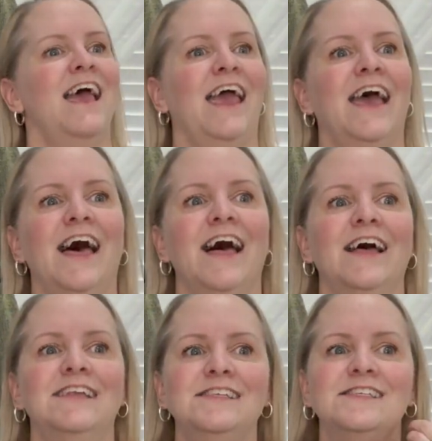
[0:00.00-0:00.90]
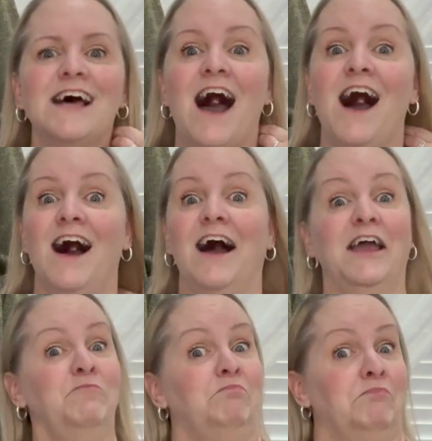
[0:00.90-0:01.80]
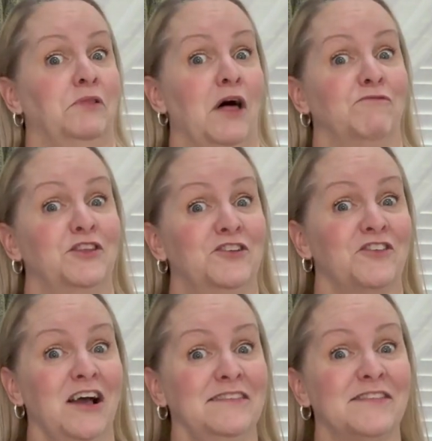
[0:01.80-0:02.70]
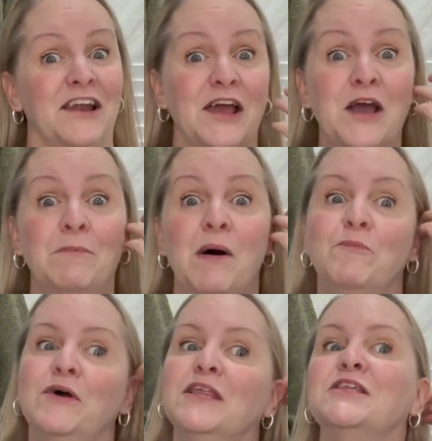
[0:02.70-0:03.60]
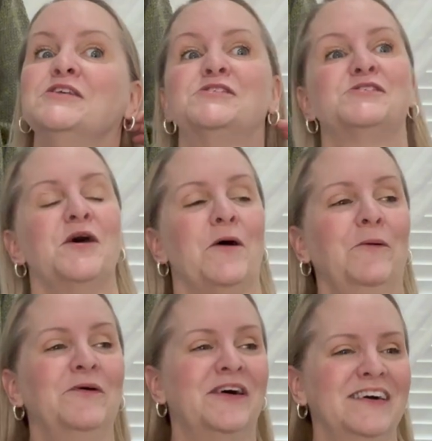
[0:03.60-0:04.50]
And I love the designs that I come up with. So